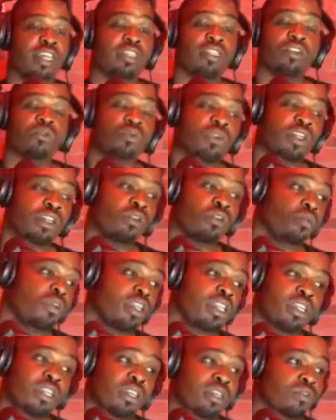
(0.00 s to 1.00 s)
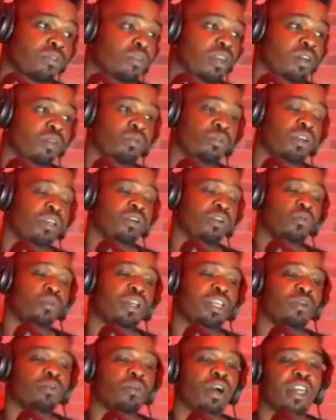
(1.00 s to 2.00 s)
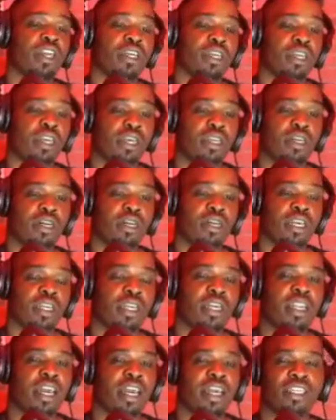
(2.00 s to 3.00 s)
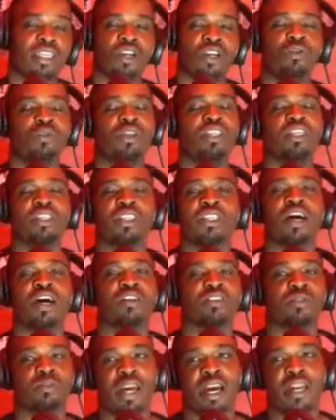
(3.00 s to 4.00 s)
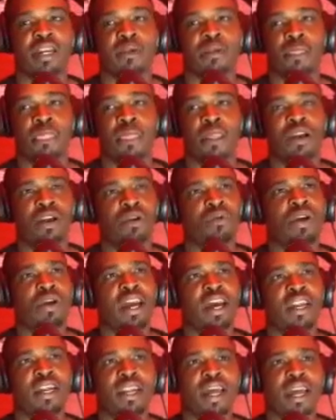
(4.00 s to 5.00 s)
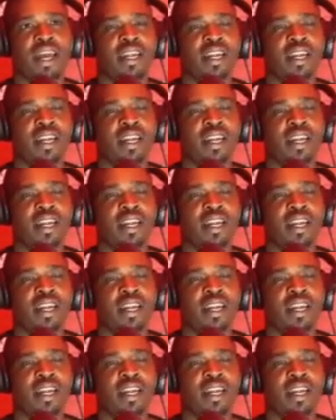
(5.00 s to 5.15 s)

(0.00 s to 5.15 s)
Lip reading: in a real wicked way. In the last show, we just talked about it. We had a lady